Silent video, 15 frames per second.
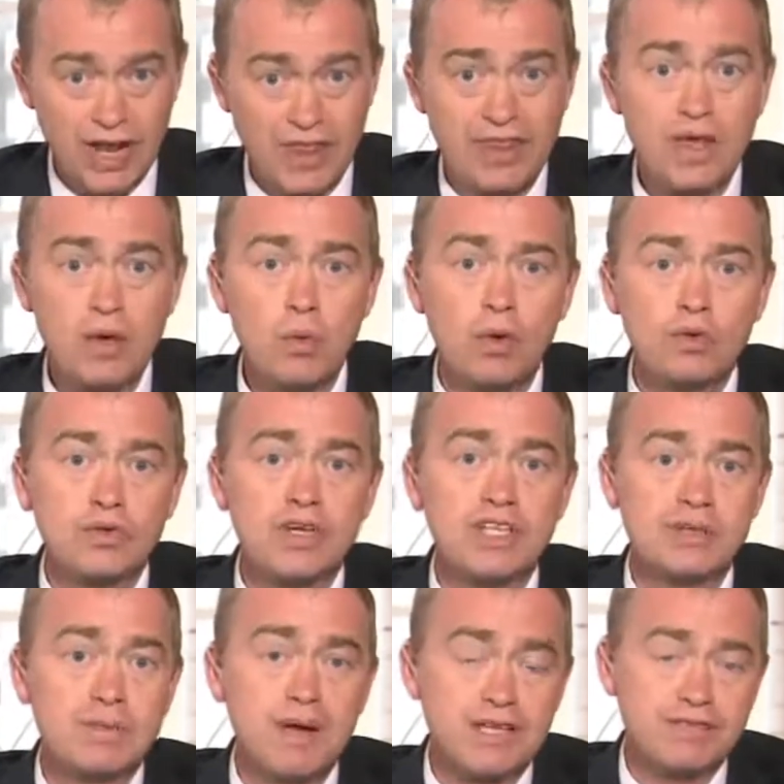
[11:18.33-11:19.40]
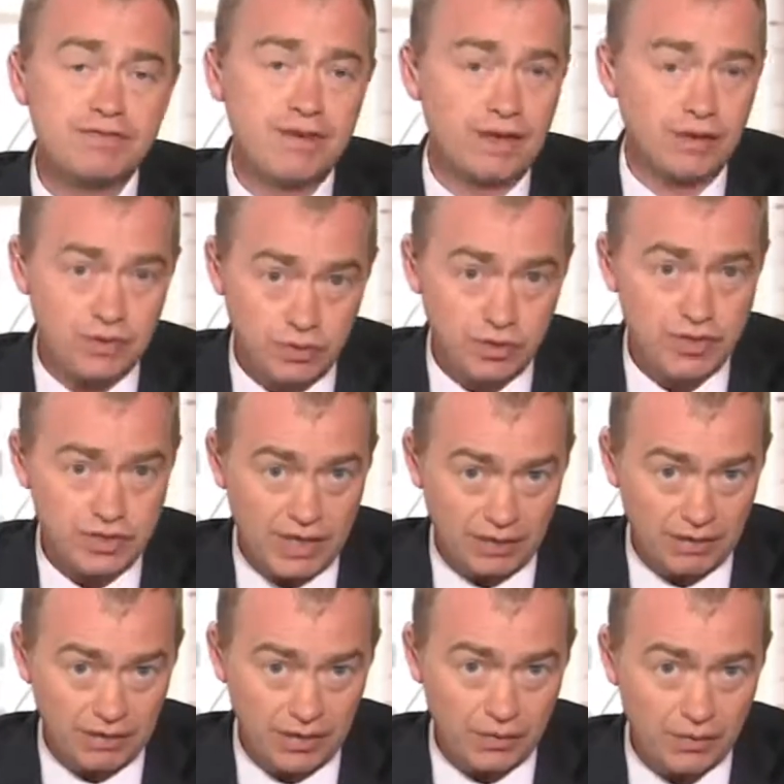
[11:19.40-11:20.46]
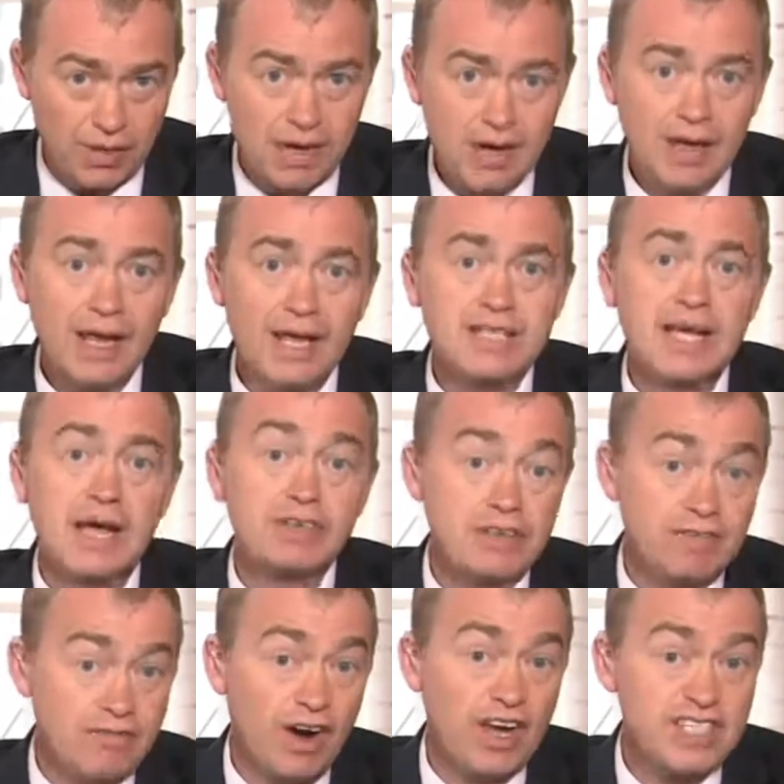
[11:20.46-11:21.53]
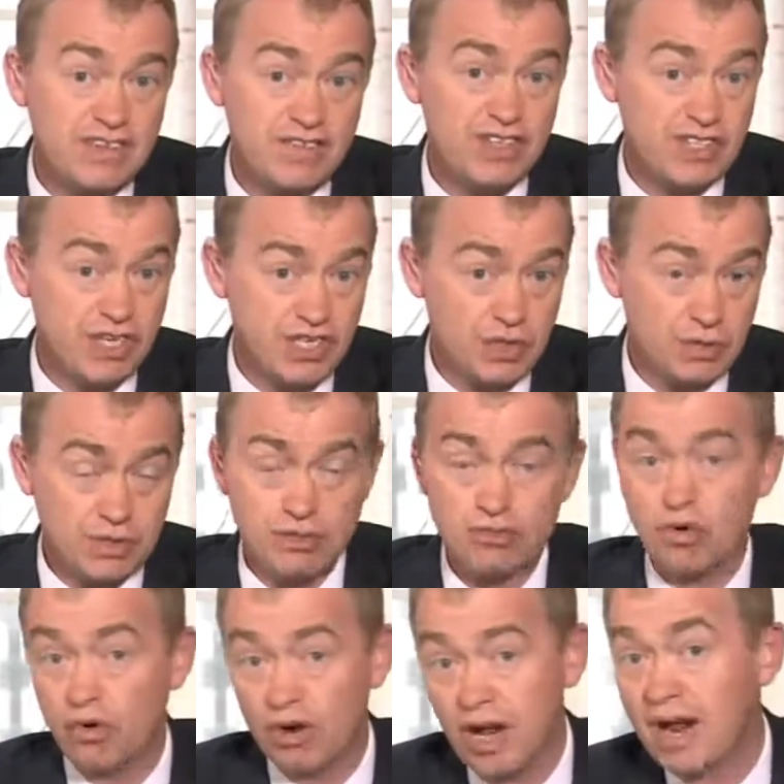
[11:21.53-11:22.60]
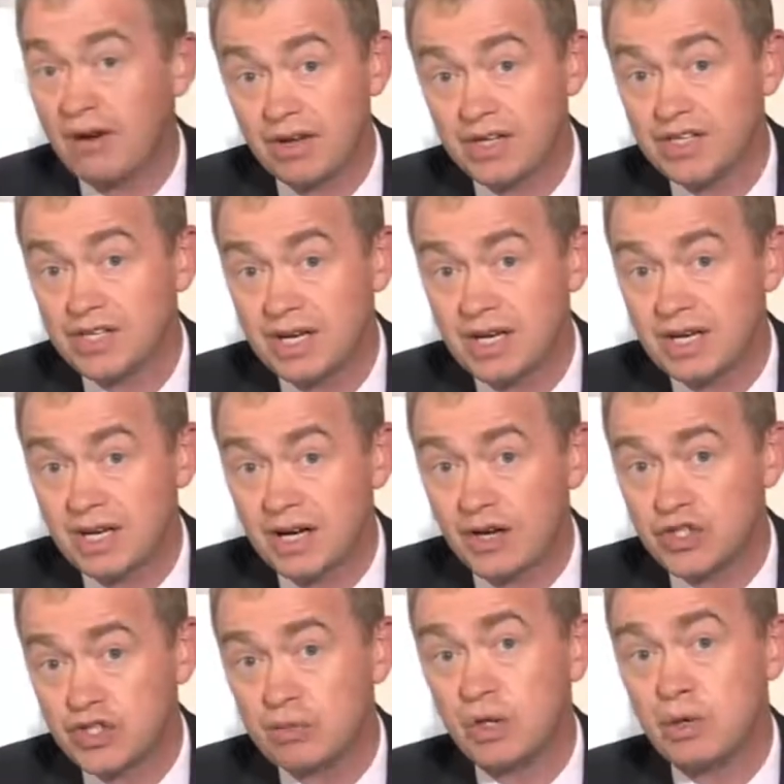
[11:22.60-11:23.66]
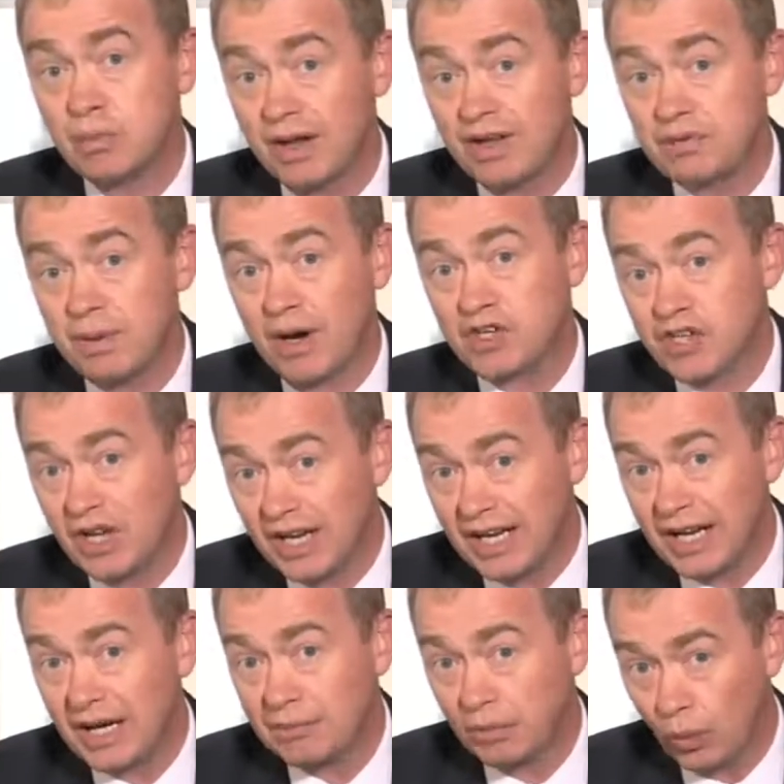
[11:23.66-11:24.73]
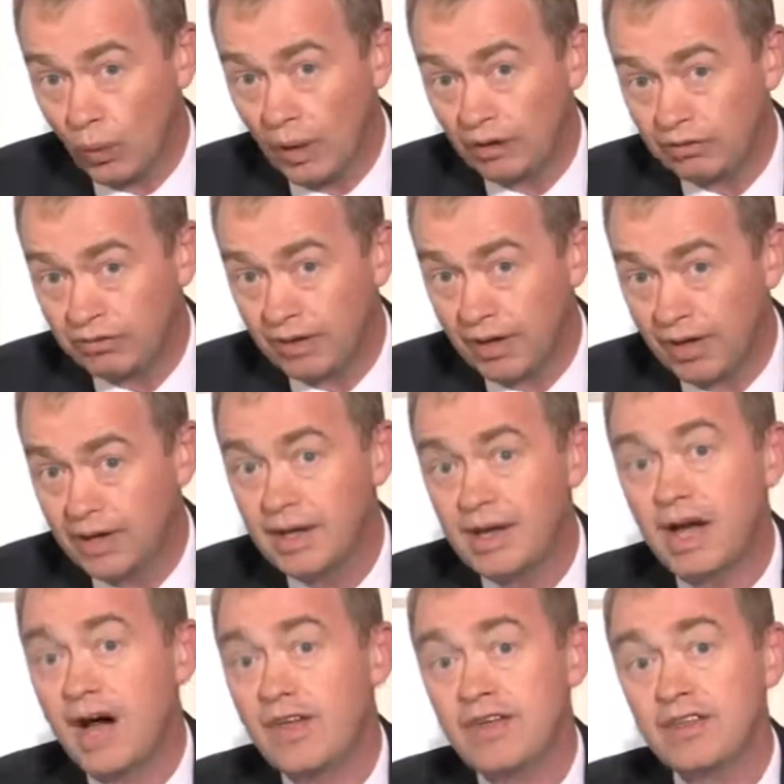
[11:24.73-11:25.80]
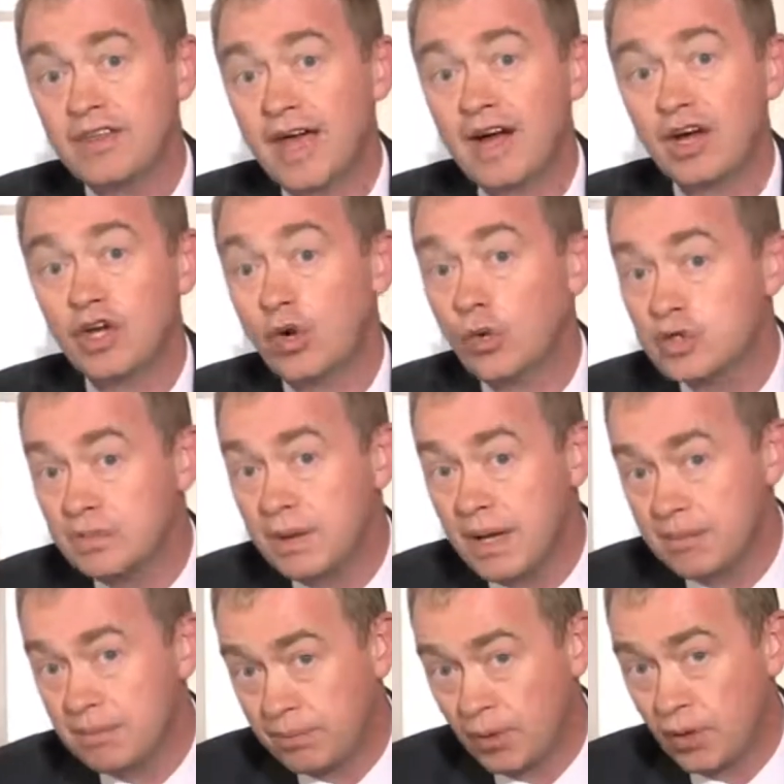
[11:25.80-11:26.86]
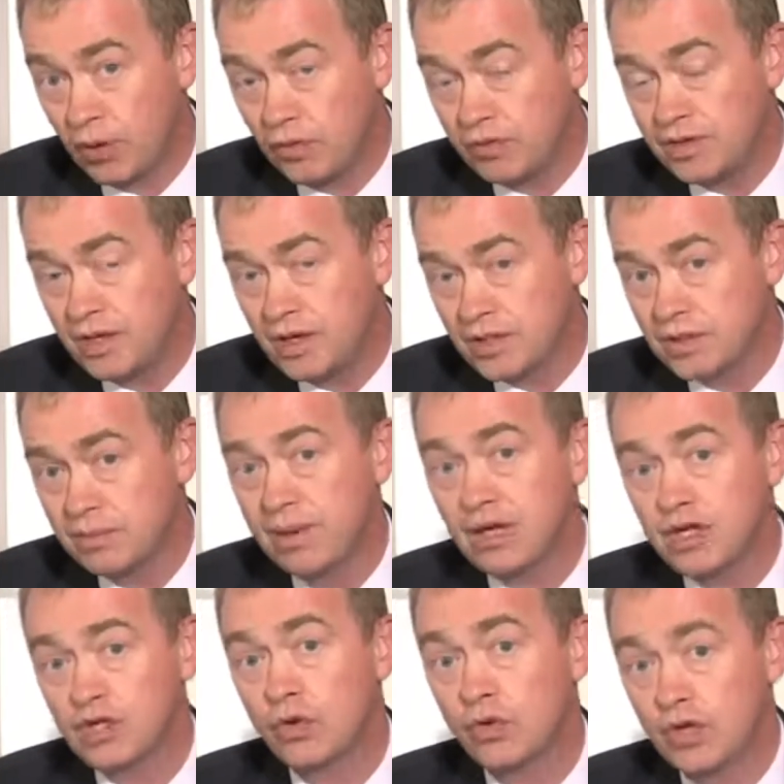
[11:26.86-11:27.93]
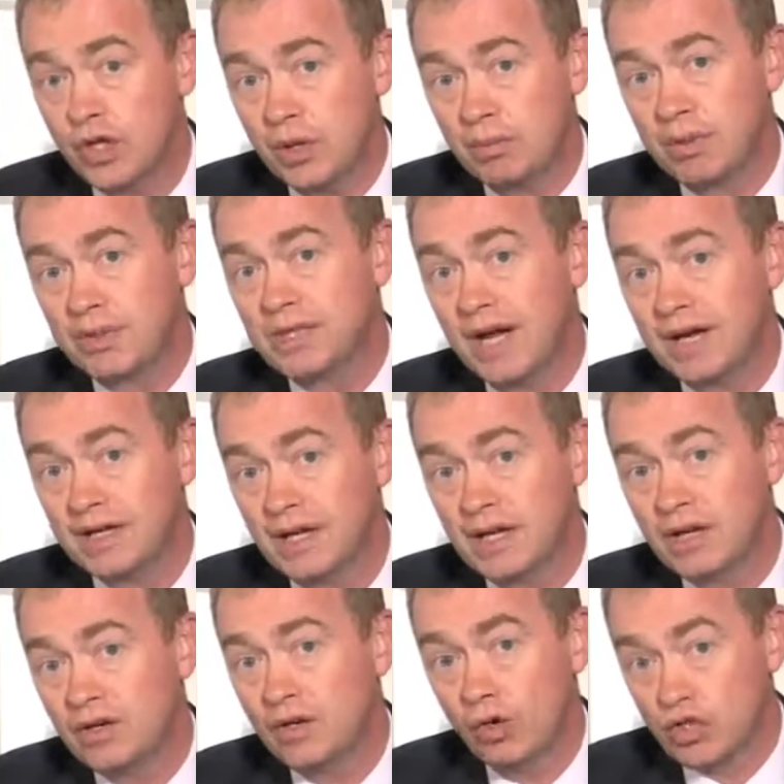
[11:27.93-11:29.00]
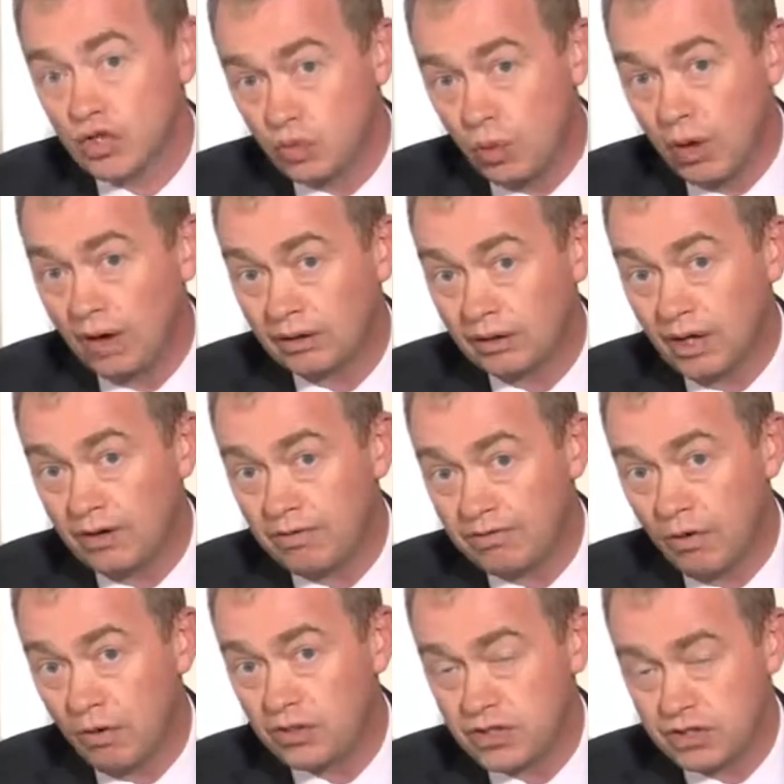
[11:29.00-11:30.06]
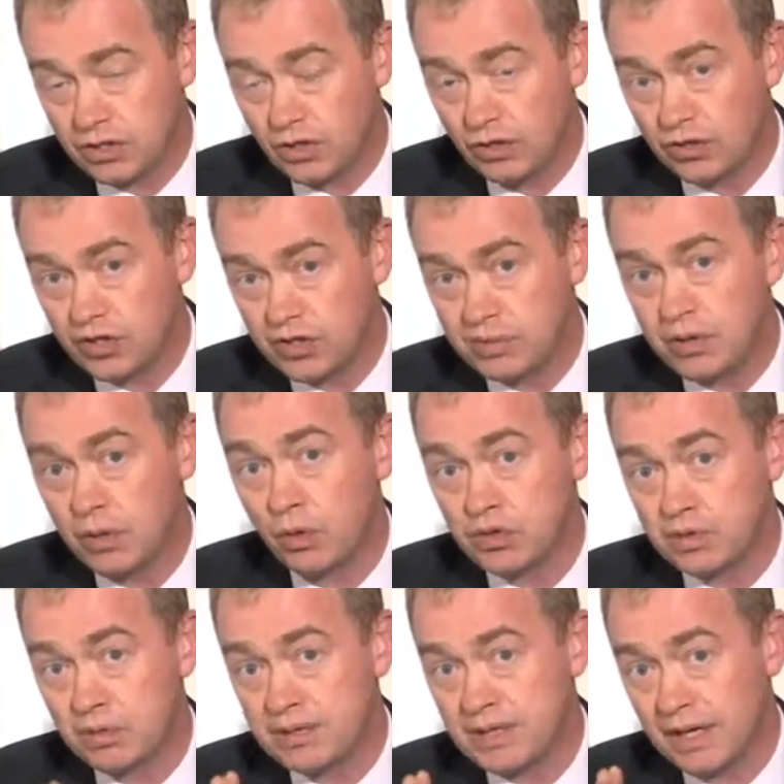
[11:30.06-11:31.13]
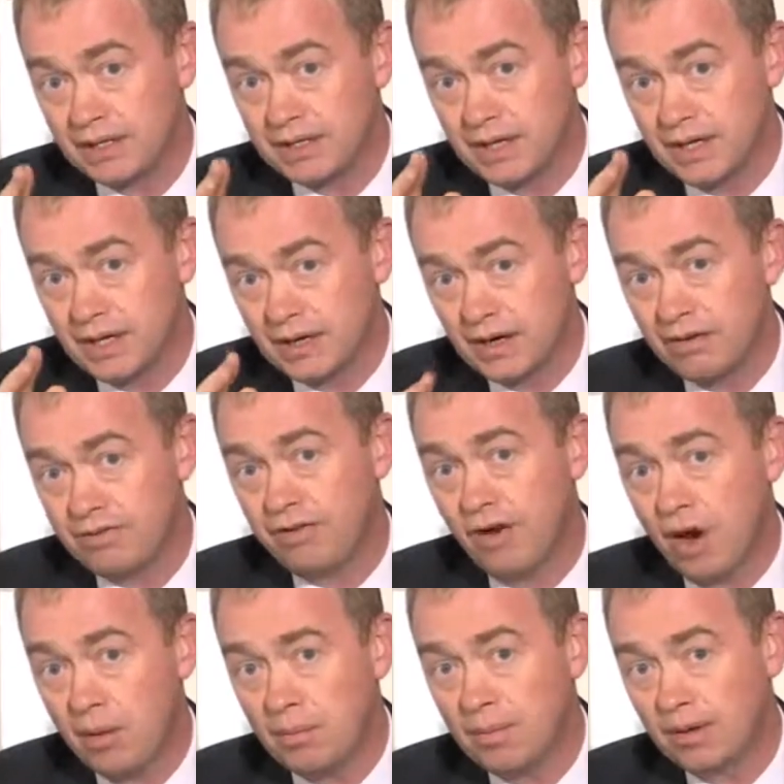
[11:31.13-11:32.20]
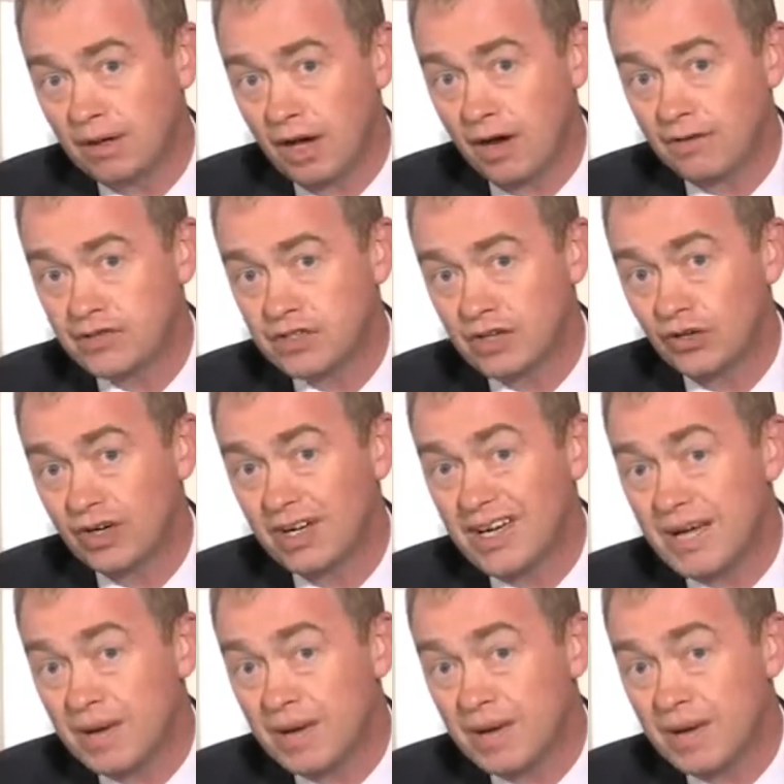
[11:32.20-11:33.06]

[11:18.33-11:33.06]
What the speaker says: I think what Theresa May has failed to understand, though, is how divisive this issue is in rural areas. And as someone who believes passionately in animal welfare, I think the Act could always be improved to make sure that you protect not just wildlife, foxes and others, but you also protect farm livestock.